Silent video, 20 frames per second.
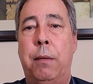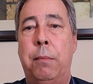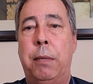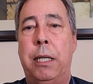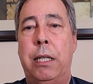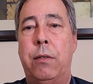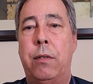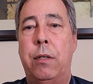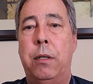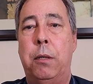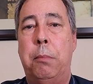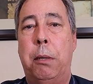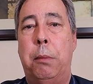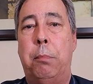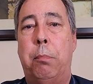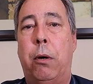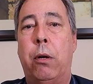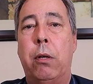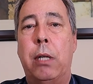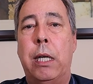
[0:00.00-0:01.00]
I mean, it's a little
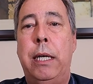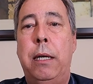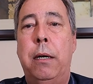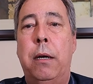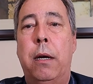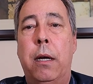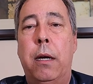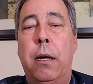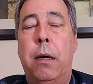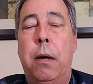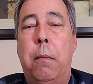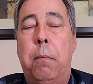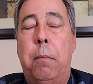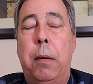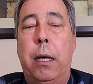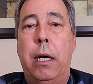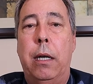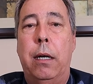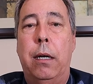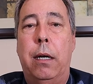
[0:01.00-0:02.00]
bit bulky,
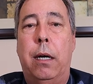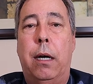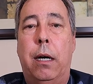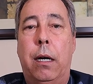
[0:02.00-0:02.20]
but